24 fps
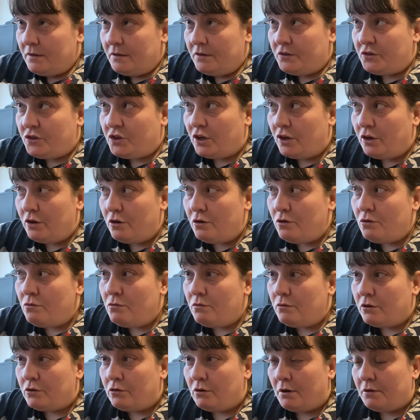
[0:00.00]

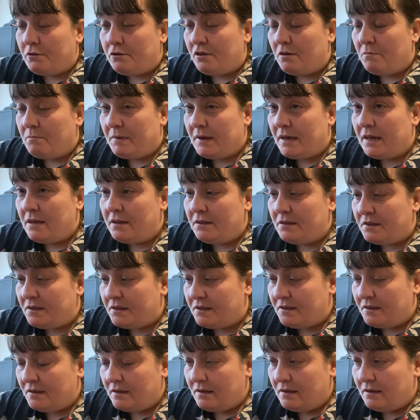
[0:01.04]
2 crotchet
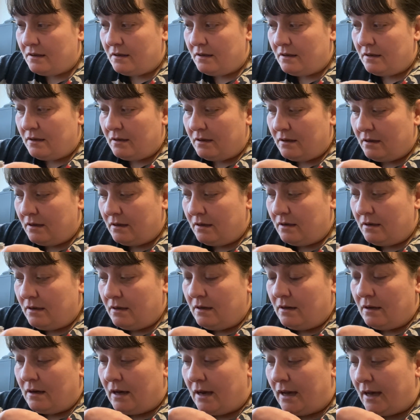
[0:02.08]
beats
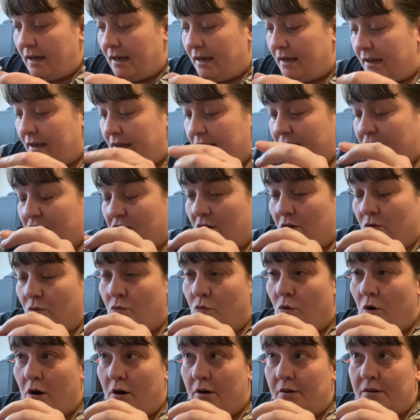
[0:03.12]
and
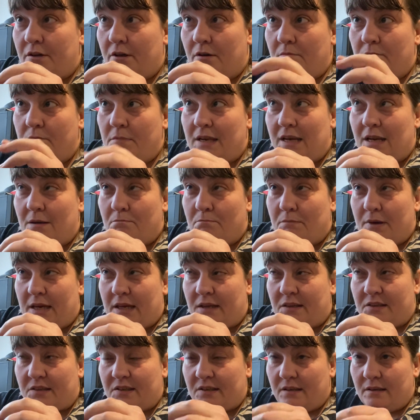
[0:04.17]
1 minim
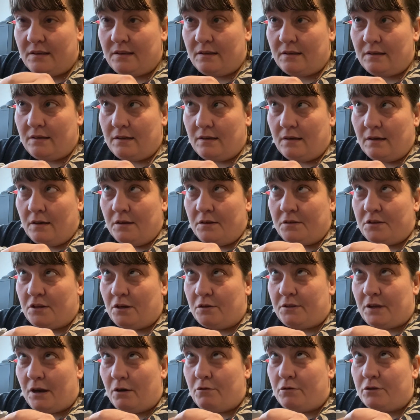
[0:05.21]
beat.
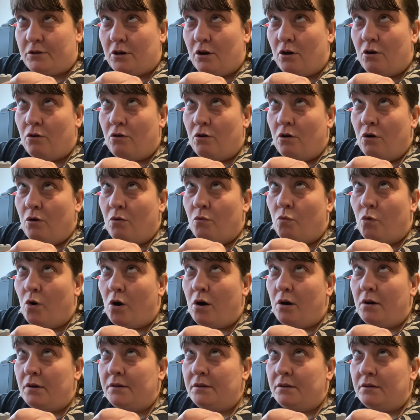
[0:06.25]
So that would go
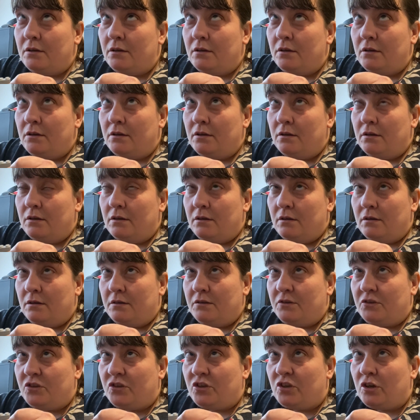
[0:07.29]
1,
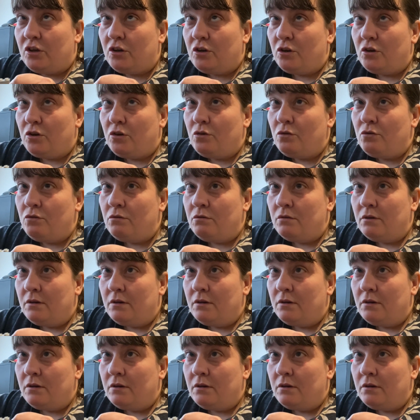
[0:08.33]
2,